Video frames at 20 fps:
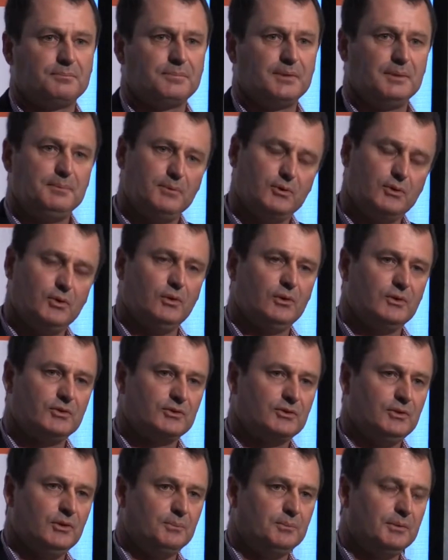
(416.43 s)
People call
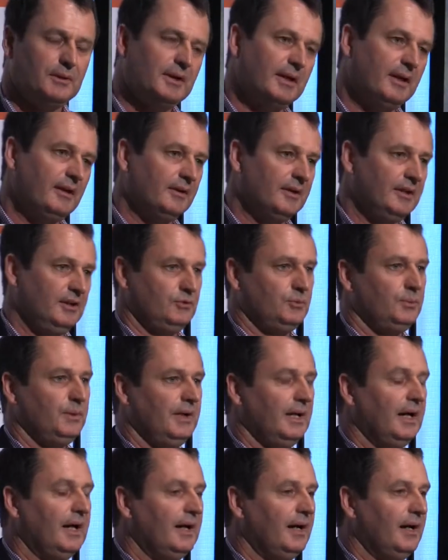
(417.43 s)
us corporate, and I guess
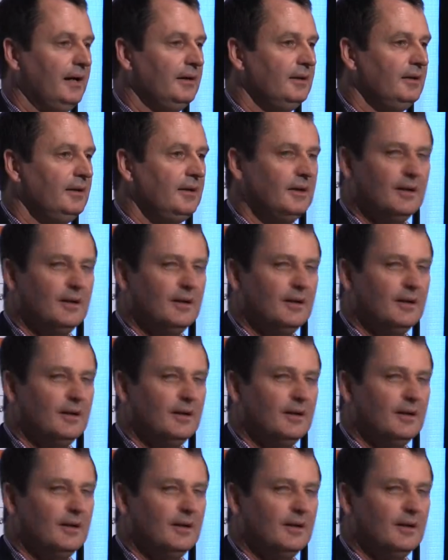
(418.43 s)
we are,